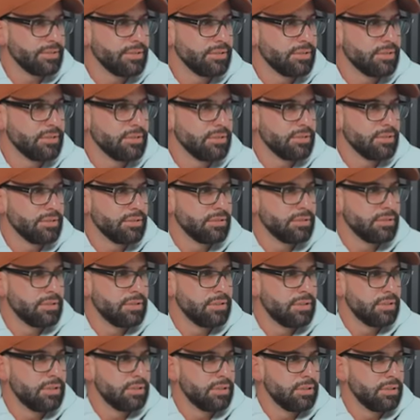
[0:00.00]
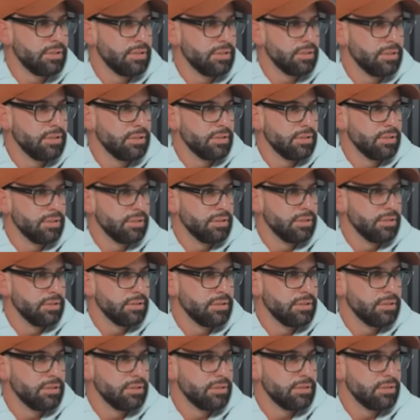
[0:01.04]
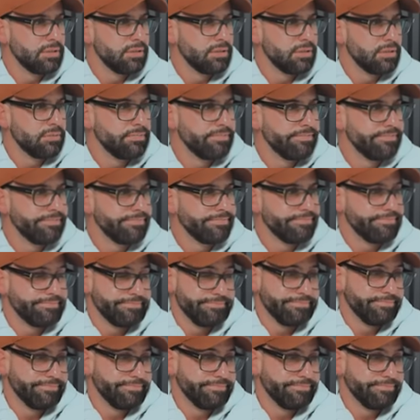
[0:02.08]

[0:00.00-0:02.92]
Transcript: (silence)